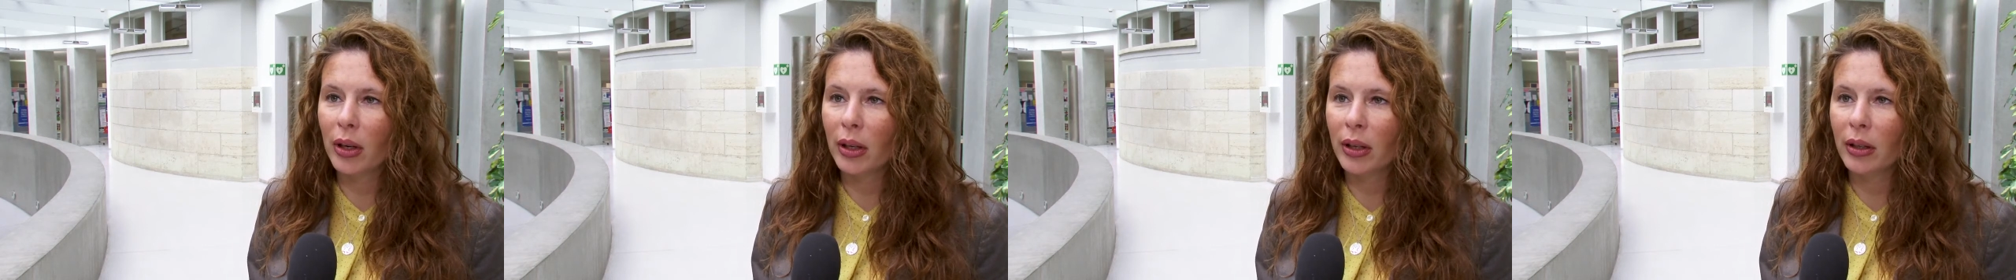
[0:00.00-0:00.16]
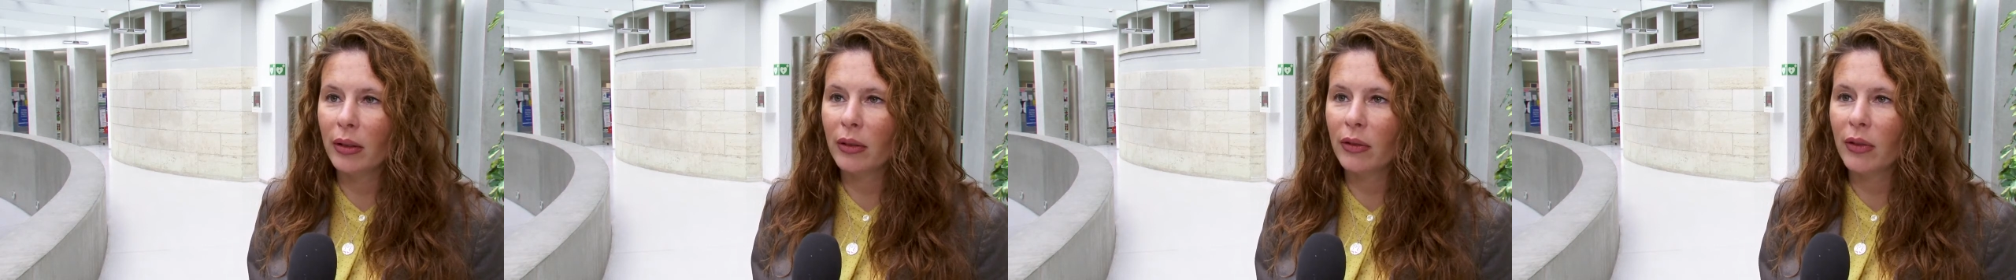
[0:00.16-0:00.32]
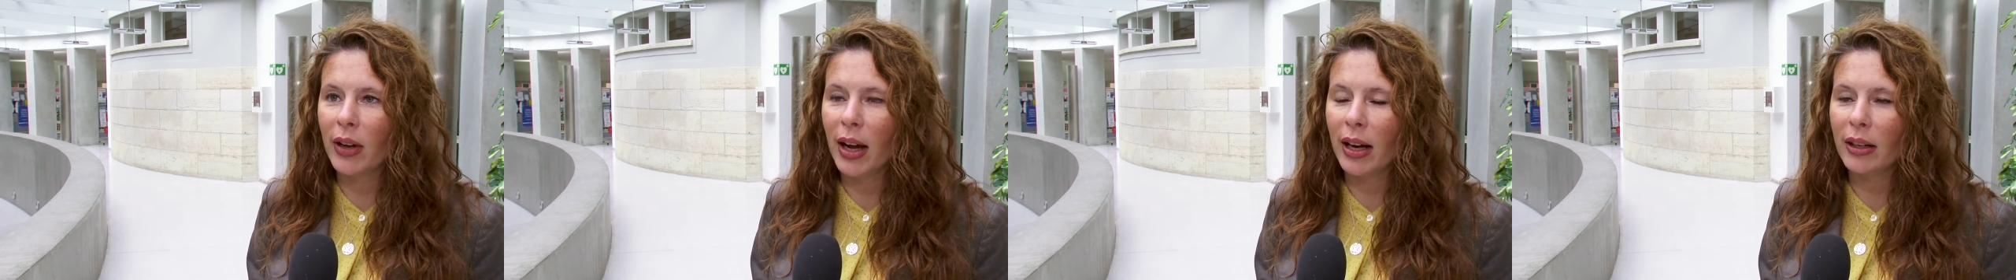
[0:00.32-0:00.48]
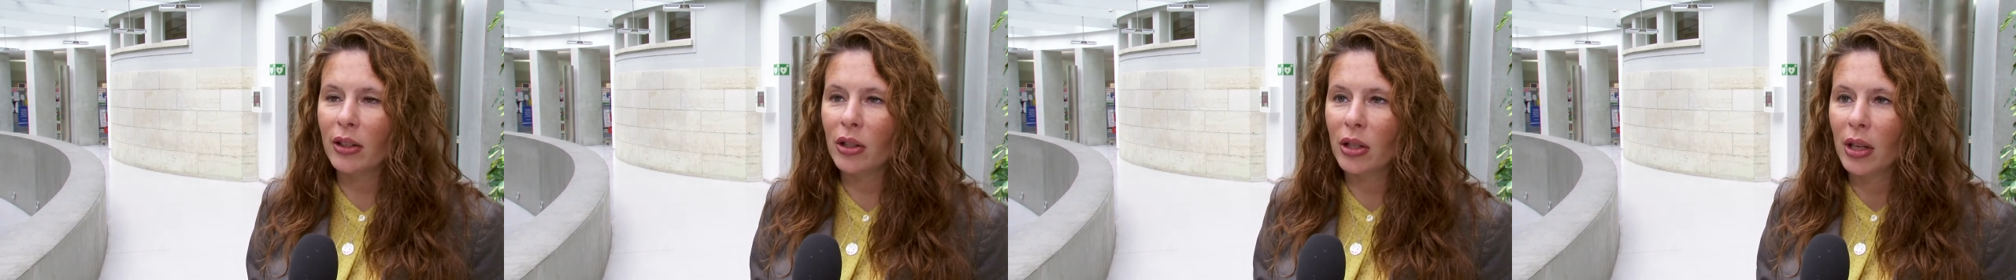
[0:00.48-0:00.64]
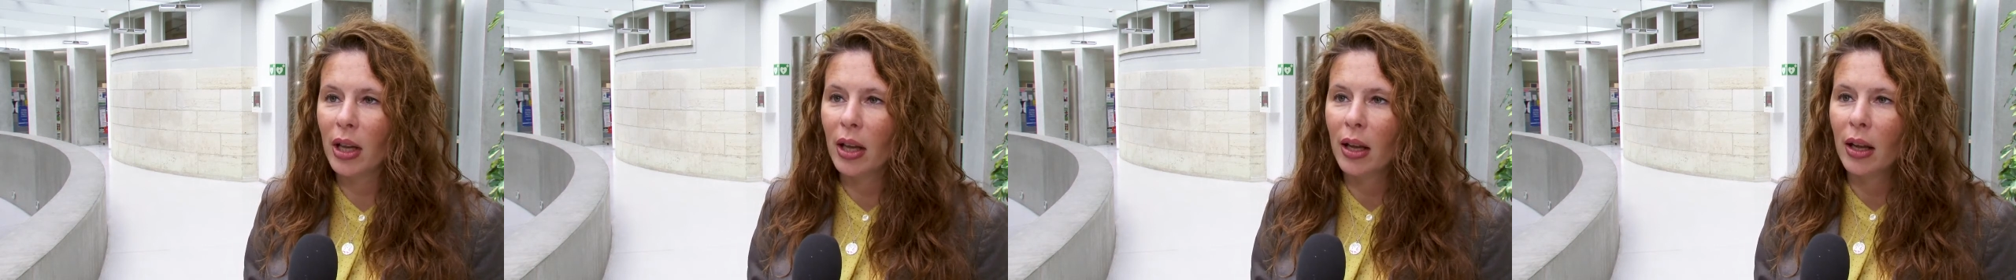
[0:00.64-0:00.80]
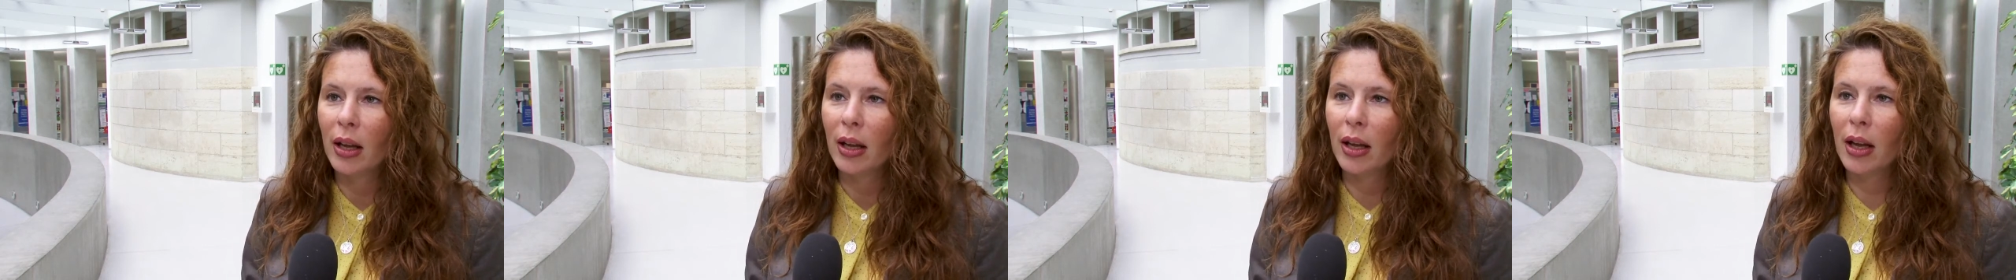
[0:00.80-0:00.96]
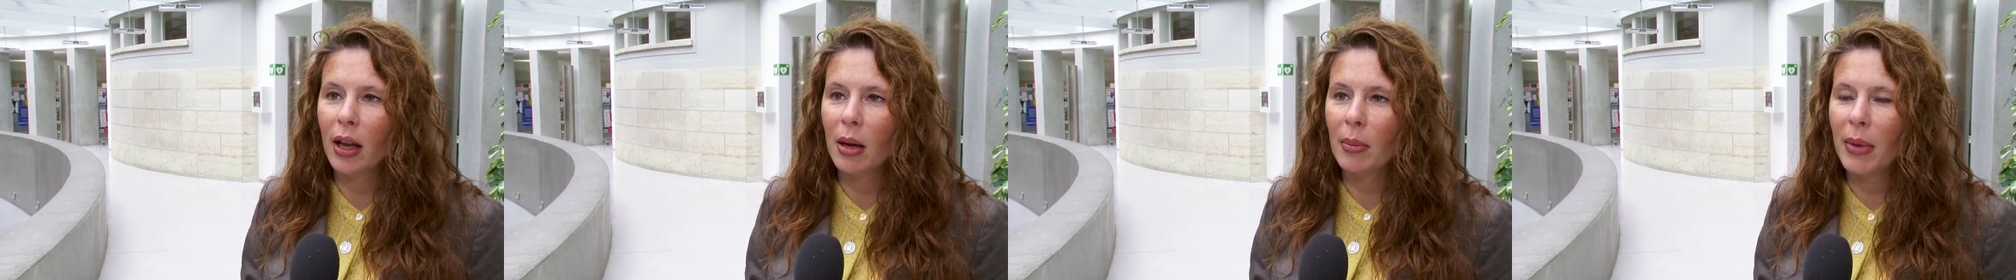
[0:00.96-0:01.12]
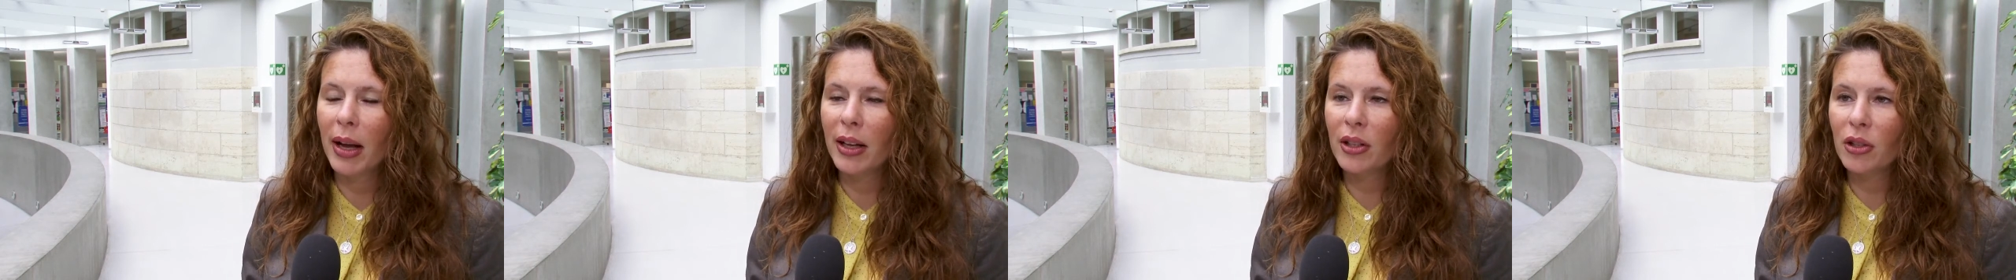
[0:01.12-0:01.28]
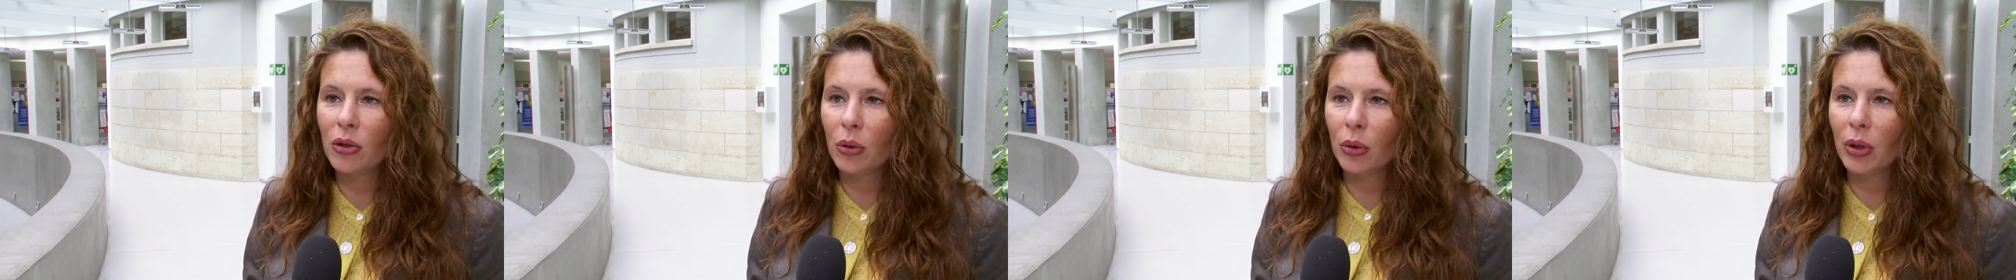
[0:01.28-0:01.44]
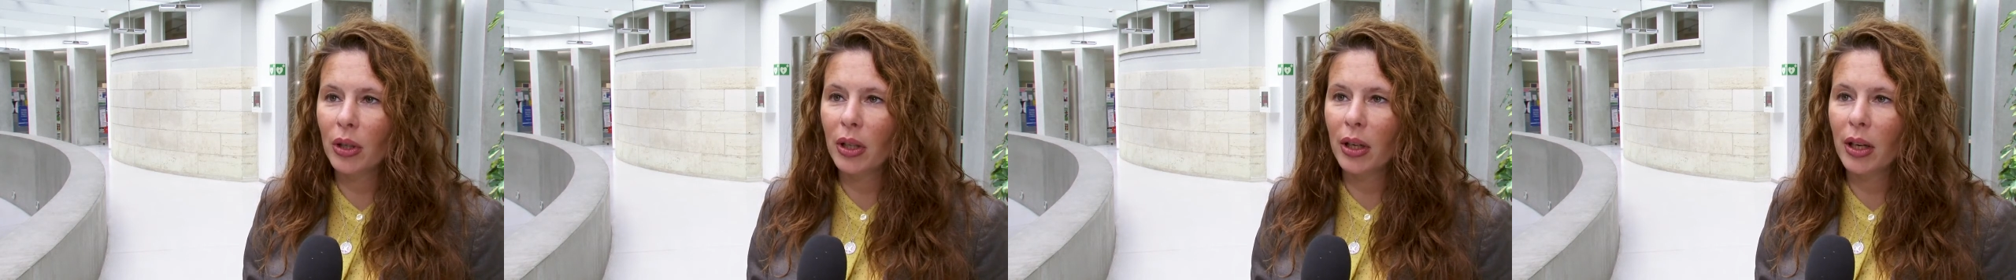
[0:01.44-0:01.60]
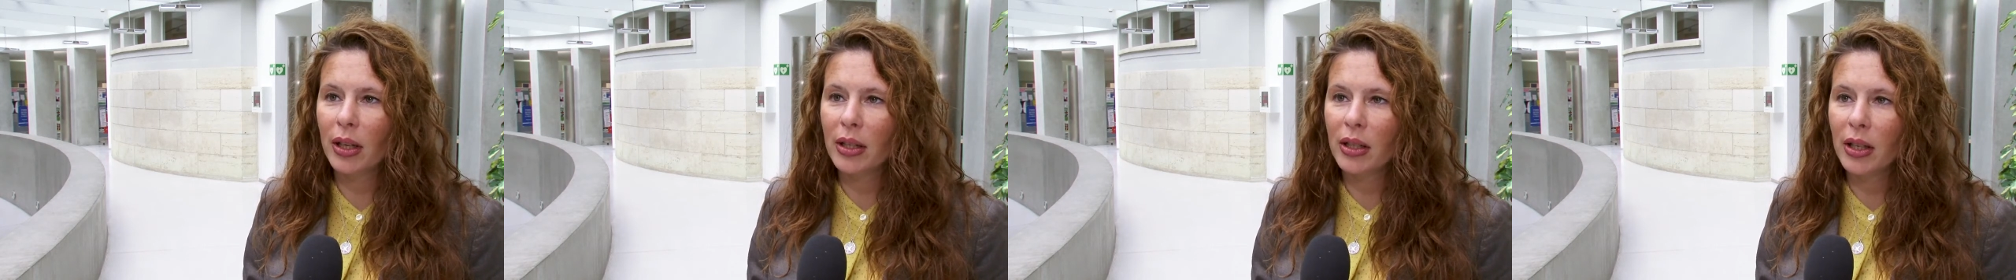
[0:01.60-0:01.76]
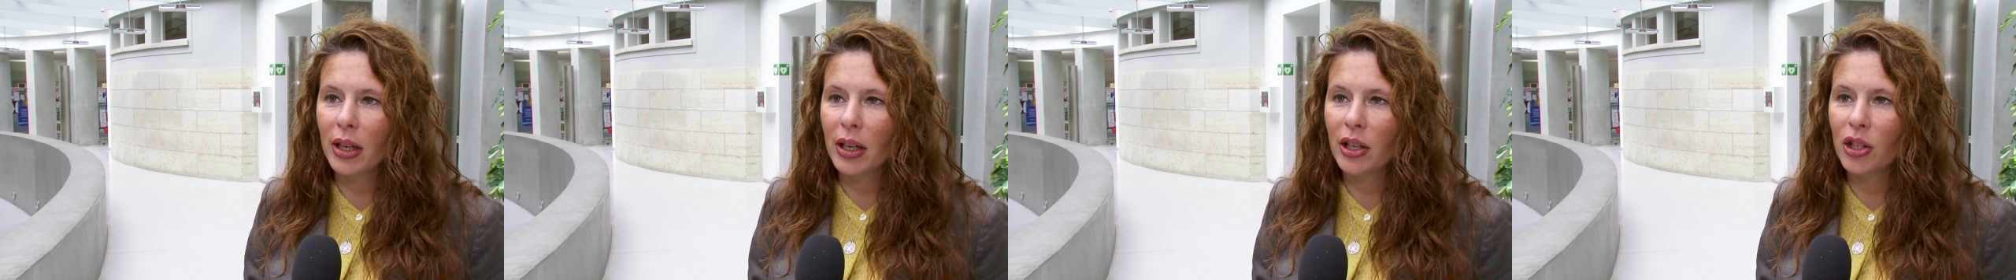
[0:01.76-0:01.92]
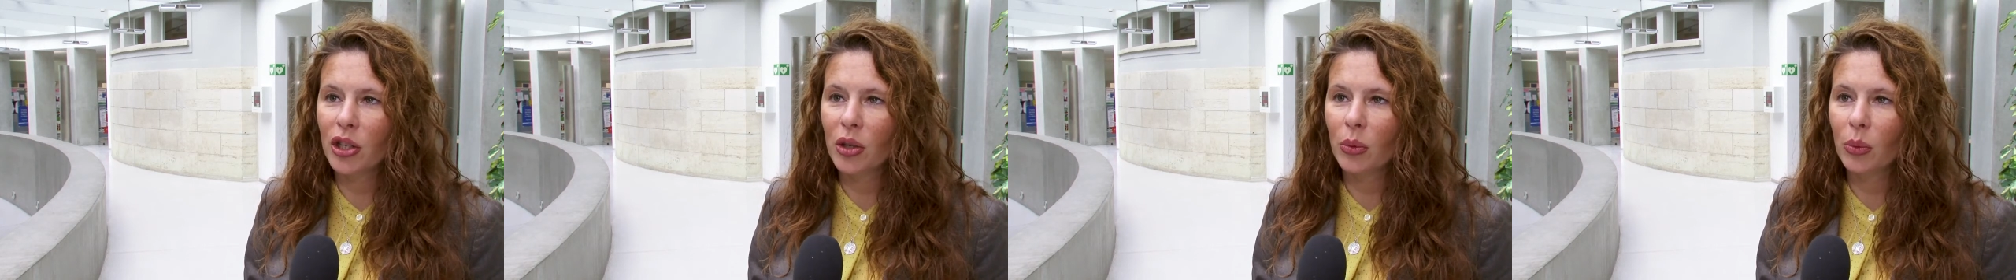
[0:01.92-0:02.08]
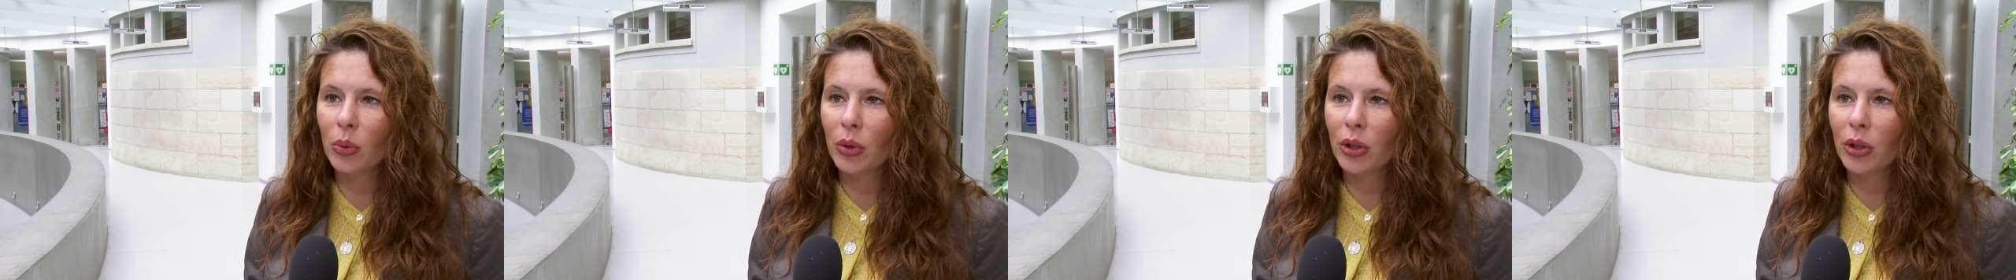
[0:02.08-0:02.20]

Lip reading: In fact, as an organization,